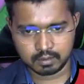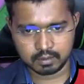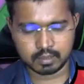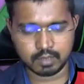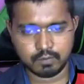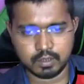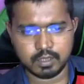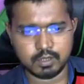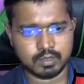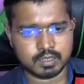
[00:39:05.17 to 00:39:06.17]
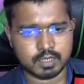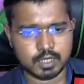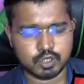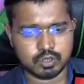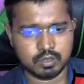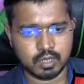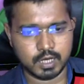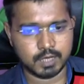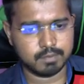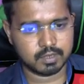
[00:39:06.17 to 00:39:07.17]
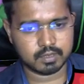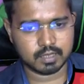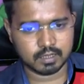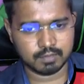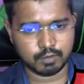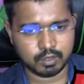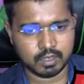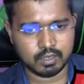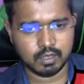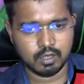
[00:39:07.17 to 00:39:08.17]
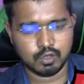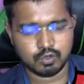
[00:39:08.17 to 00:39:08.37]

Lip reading: the converting to extension in Business Central 14,